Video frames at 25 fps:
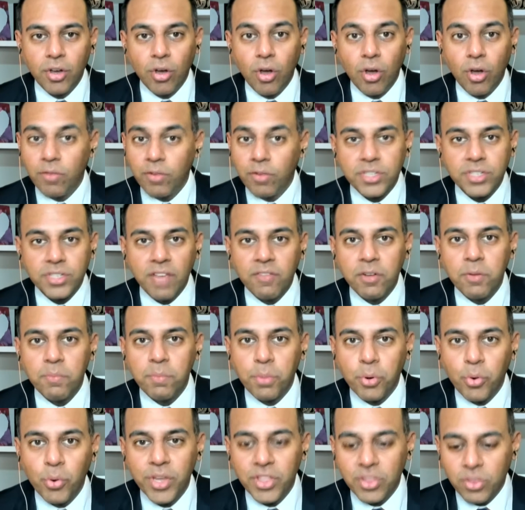Over
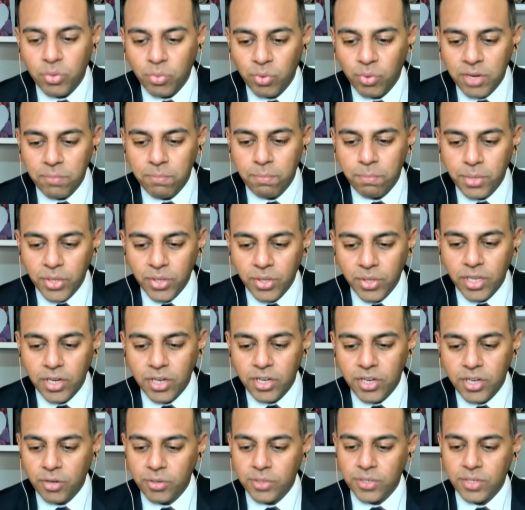7.3 billion
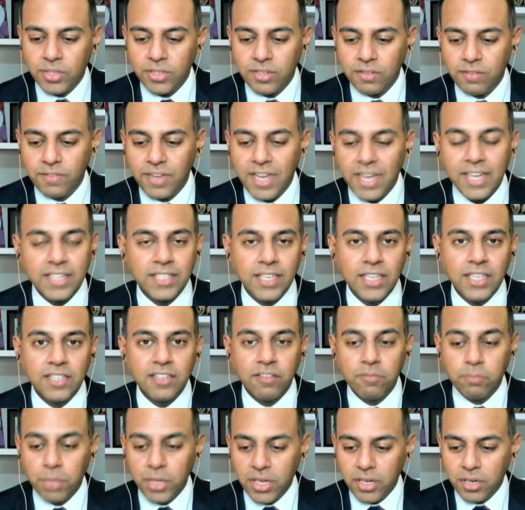doses of vaccines
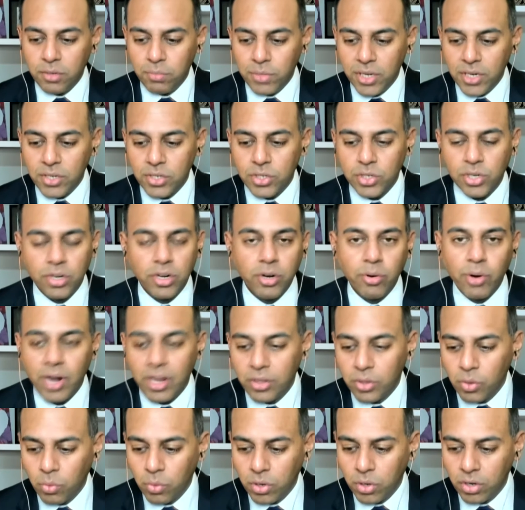have been administered
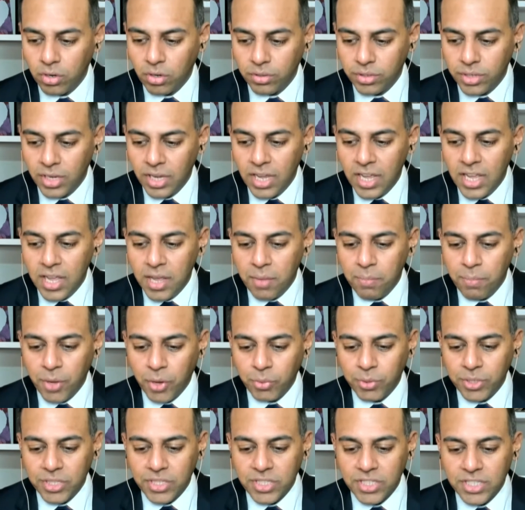around the world, but
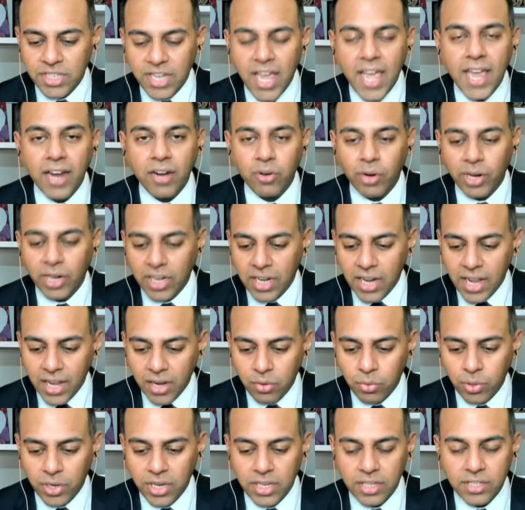with staggering
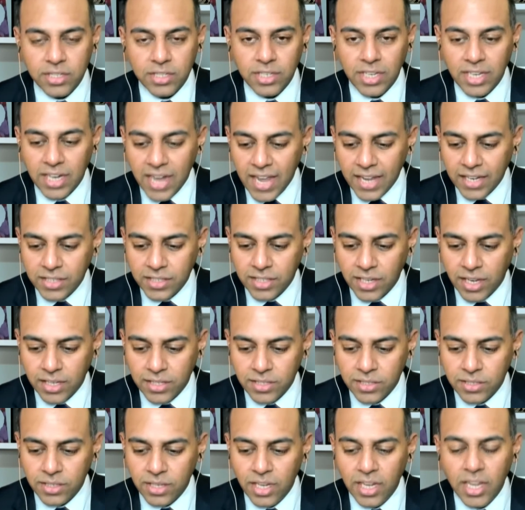inequities in
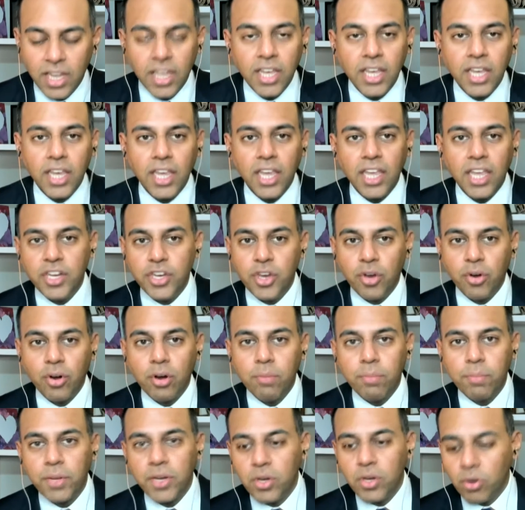access. In
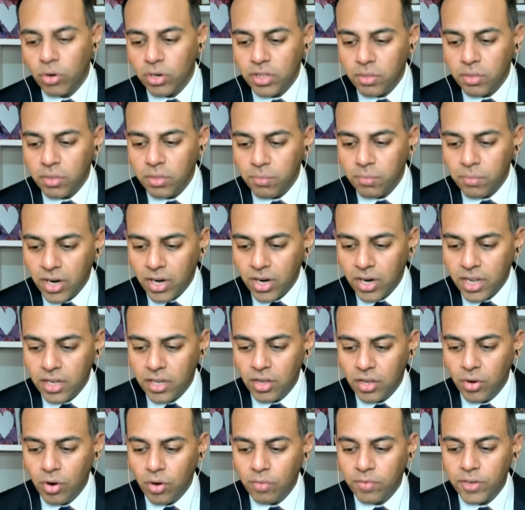Europe and North America,
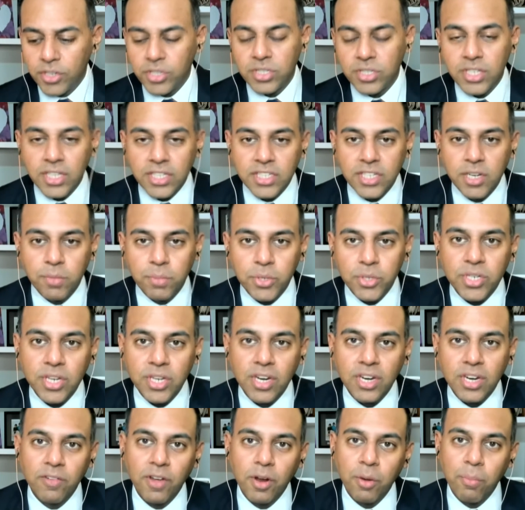over 60%
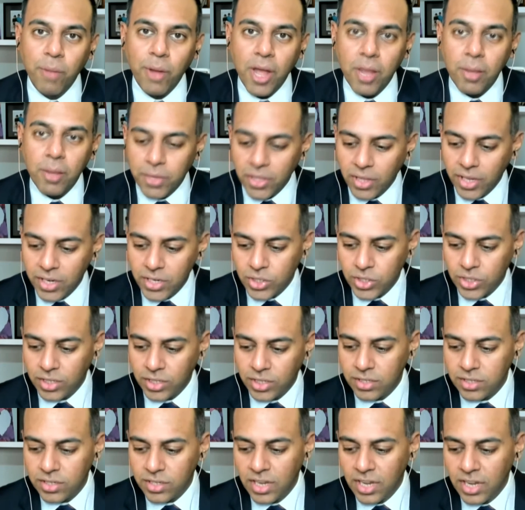of our
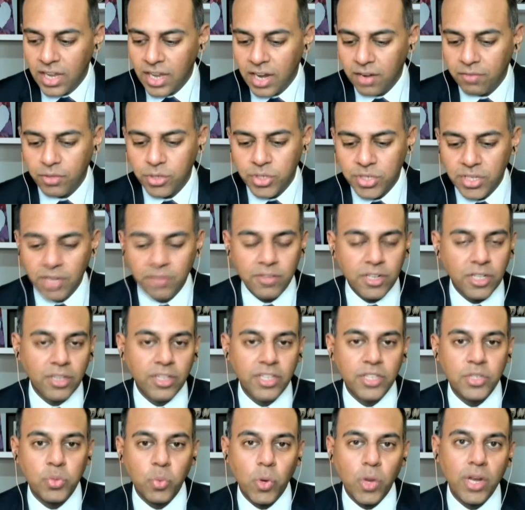populations have received at
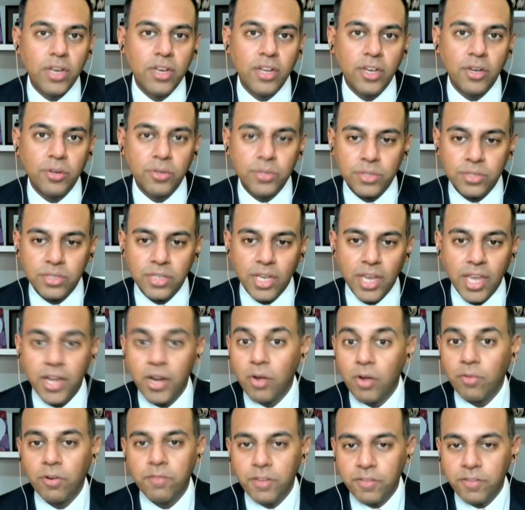least one dose, and over